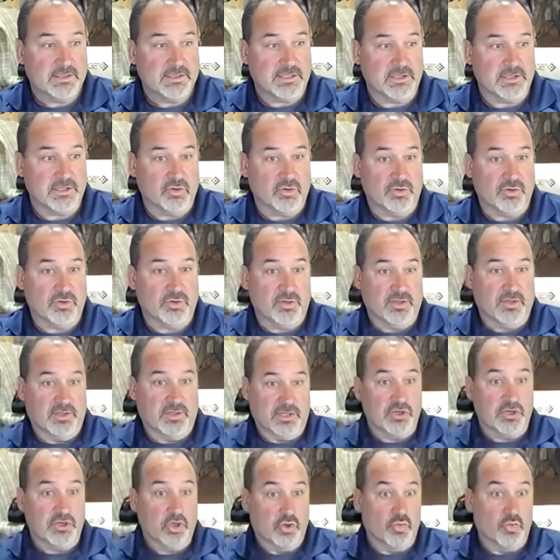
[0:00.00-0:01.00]
I know
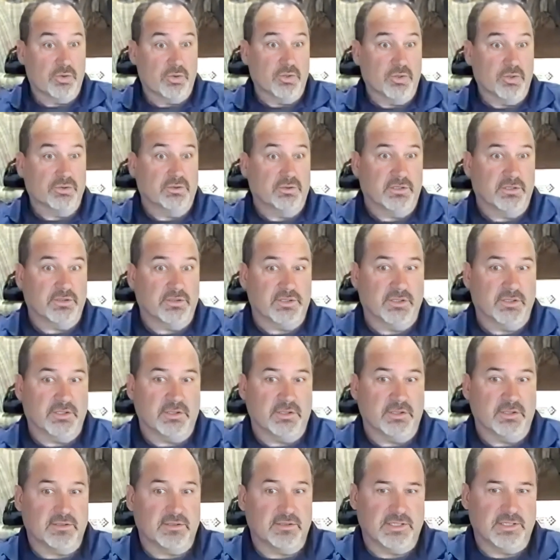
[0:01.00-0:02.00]
a new one that
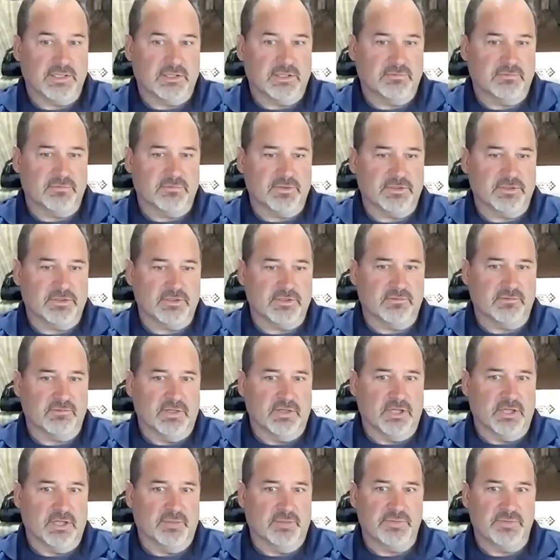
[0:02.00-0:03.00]
they have
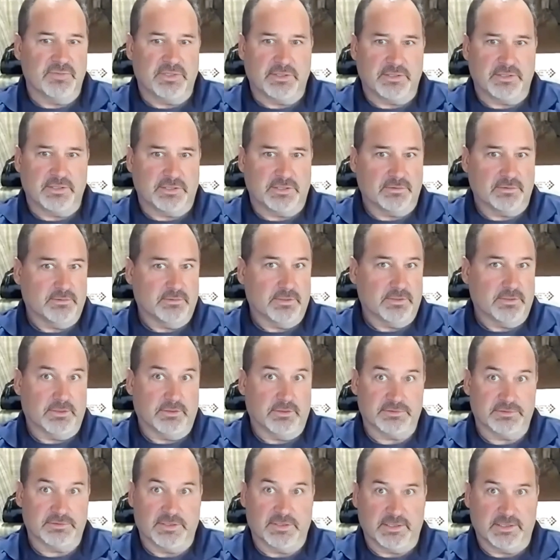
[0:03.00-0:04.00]
developed, and it
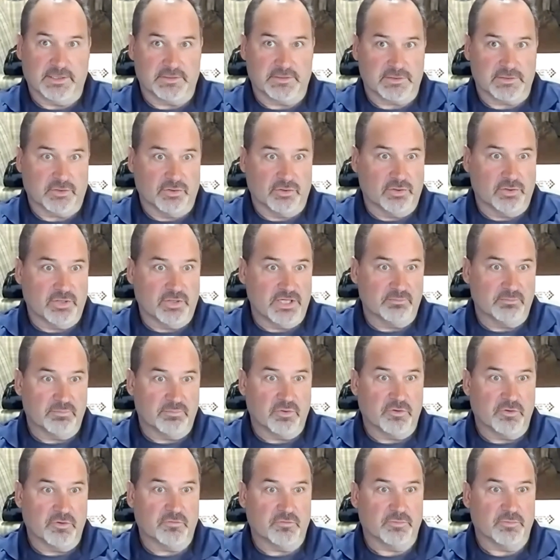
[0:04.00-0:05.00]
looks like it's a great
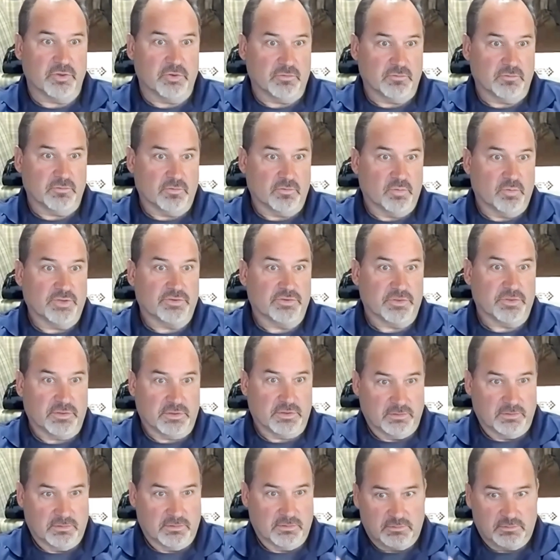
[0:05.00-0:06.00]
improvement over what
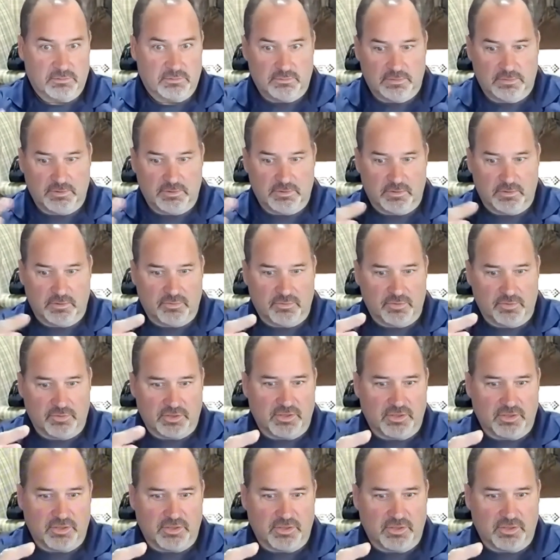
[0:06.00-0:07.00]
the you know the
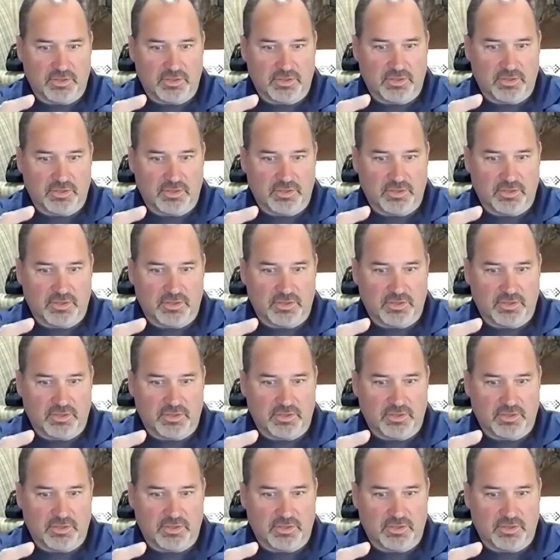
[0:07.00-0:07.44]
conglomerate